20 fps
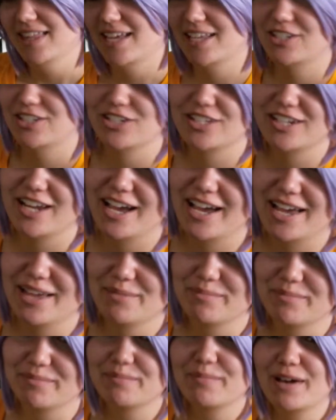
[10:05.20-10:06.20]
that's just not
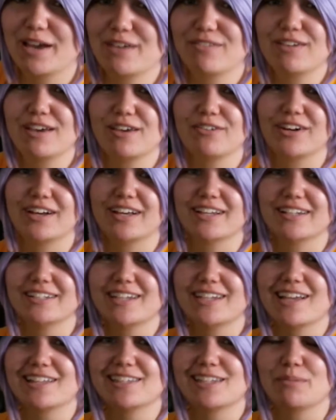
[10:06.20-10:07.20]
my favorite
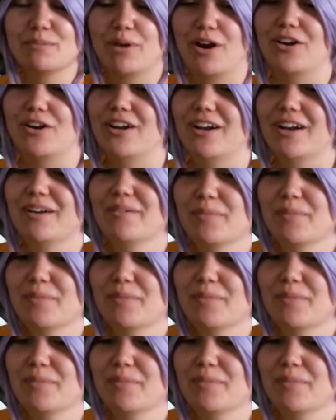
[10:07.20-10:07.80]
dancing partner.